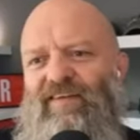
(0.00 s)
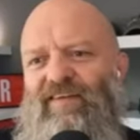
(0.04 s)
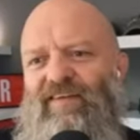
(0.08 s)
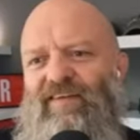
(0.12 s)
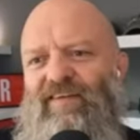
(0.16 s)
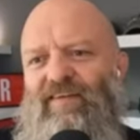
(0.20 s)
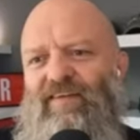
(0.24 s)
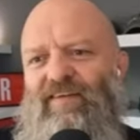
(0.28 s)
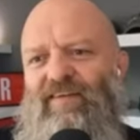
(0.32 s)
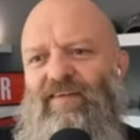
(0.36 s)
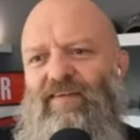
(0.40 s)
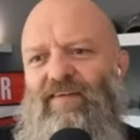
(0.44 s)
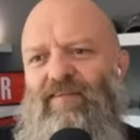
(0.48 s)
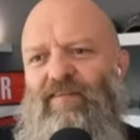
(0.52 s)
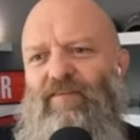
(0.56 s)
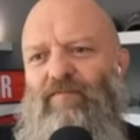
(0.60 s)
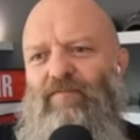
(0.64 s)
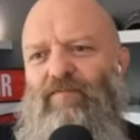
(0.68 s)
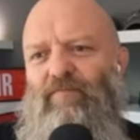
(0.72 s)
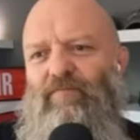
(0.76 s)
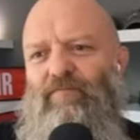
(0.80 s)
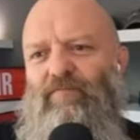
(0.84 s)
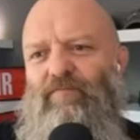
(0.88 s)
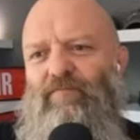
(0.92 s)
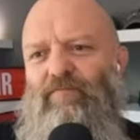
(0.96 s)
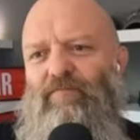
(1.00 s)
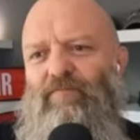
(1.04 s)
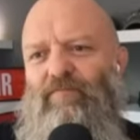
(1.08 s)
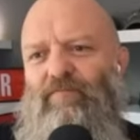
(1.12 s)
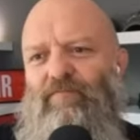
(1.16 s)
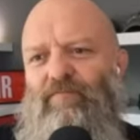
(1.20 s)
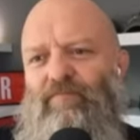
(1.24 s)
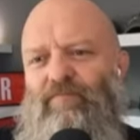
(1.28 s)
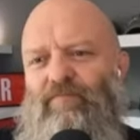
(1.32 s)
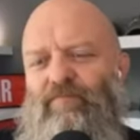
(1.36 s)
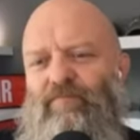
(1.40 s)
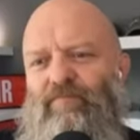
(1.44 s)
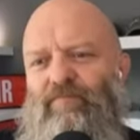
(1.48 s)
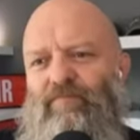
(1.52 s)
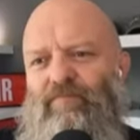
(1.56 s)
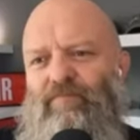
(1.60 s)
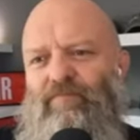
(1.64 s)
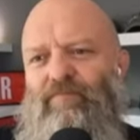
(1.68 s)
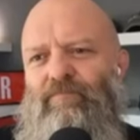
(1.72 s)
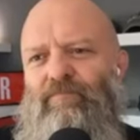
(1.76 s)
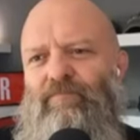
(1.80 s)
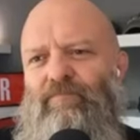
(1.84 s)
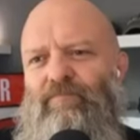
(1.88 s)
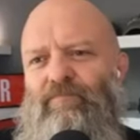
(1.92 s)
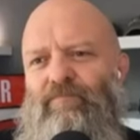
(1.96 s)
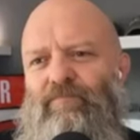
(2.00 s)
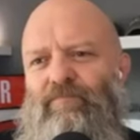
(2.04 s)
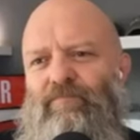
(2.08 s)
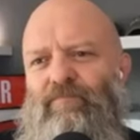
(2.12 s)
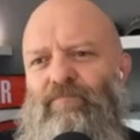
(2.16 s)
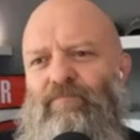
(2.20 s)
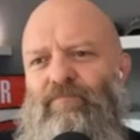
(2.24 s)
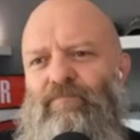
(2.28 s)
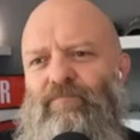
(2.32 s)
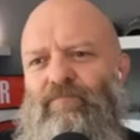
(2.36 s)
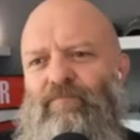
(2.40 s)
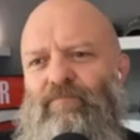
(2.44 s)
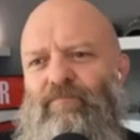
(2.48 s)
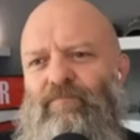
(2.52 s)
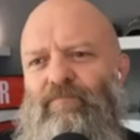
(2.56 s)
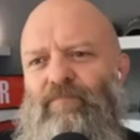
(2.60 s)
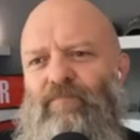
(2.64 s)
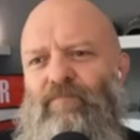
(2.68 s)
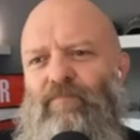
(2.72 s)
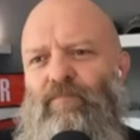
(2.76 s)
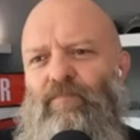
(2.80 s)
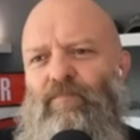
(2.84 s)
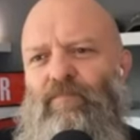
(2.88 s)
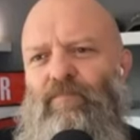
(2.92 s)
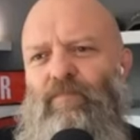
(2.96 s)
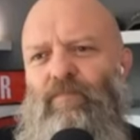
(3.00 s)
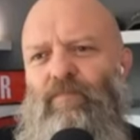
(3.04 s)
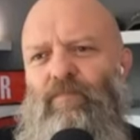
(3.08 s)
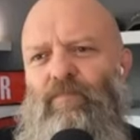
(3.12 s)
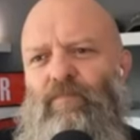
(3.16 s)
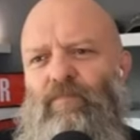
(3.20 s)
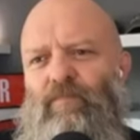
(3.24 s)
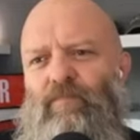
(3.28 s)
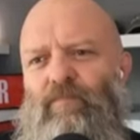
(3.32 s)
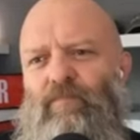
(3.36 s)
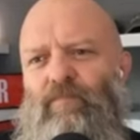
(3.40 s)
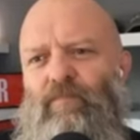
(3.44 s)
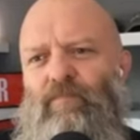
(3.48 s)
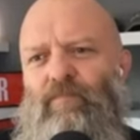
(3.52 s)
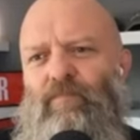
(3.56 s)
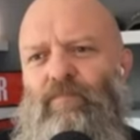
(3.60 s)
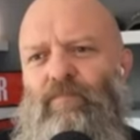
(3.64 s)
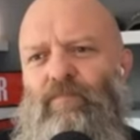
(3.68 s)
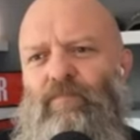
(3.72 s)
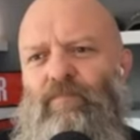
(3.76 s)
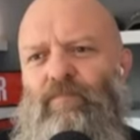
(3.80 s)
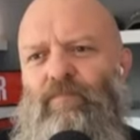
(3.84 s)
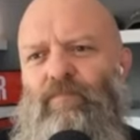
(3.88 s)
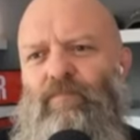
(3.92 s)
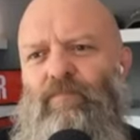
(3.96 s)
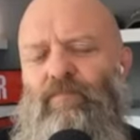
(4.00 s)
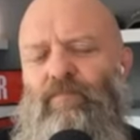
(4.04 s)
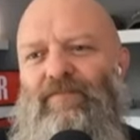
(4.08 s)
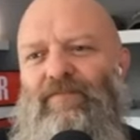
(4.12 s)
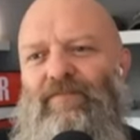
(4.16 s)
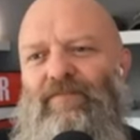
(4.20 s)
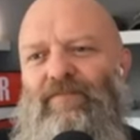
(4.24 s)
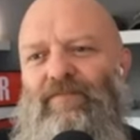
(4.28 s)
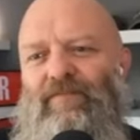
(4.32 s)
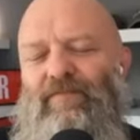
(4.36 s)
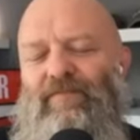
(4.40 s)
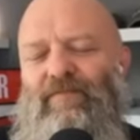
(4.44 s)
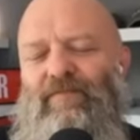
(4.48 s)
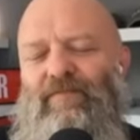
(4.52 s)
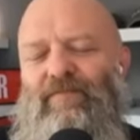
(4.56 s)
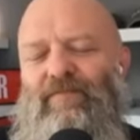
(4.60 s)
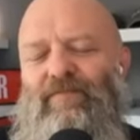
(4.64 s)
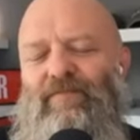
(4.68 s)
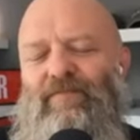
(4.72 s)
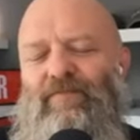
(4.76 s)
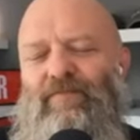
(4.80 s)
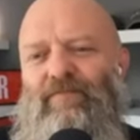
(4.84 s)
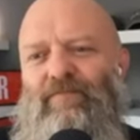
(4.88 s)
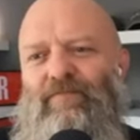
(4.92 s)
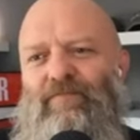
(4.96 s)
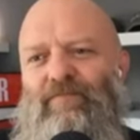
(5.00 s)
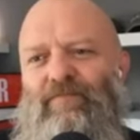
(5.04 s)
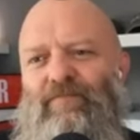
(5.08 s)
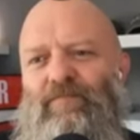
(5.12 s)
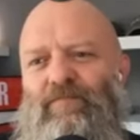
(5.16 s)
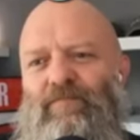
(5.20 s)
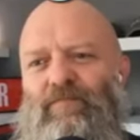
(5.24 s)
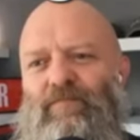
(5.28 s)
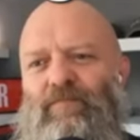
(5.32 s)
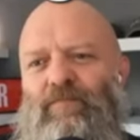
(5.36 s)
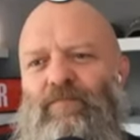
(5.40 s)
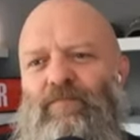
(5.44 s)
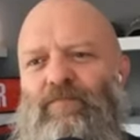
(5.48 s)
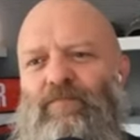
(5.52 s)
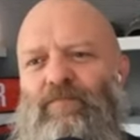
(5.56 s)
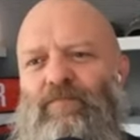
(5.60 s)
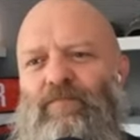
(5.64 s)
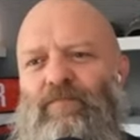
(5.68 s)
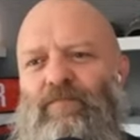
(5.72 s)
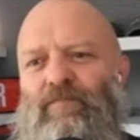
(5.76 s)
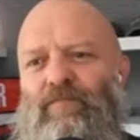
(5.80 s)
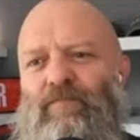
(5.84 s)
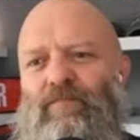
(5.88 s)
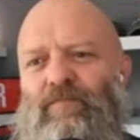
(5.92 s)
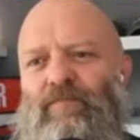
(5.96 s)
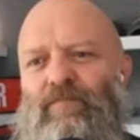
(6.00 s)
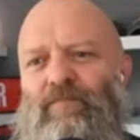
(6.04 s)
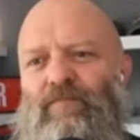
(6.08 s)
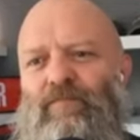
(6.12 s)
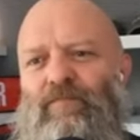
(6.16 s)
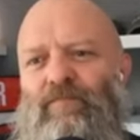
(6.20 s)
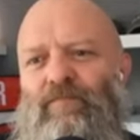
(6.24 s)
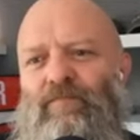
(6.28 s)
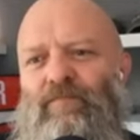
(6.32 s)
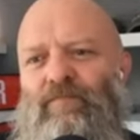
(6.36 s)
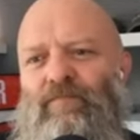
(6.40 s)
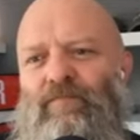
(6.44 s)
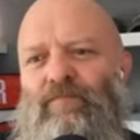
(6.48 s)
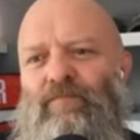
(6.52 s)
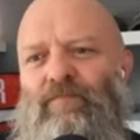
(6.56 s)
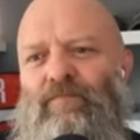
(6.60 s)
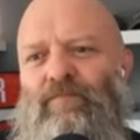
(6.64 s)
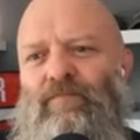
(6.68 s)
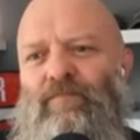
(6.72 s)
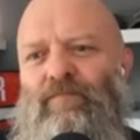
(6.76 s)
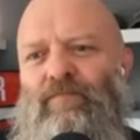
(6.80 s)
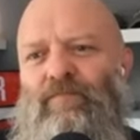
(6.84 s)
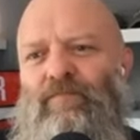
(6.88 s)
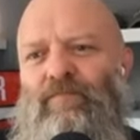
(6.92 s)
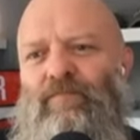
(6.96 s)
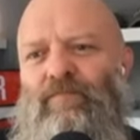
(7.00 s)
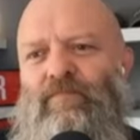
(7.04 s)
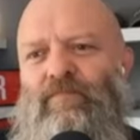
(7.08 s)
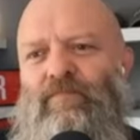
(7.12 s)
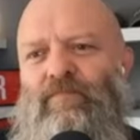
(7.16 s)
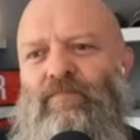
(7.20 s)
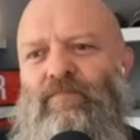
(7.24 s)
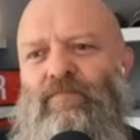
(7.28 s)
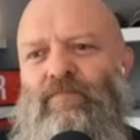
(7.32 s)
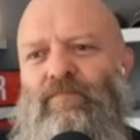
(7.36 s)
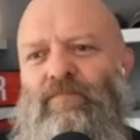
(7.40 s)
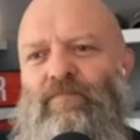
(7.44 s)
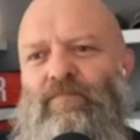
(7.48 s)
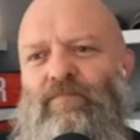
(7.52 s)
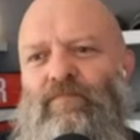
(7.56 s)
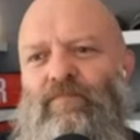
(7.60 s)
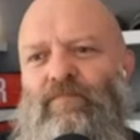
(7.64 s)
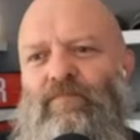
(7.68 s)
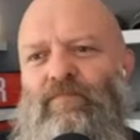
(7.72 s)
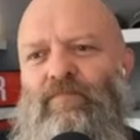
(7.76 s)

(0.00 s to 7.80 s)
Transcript: The person shown says nothing.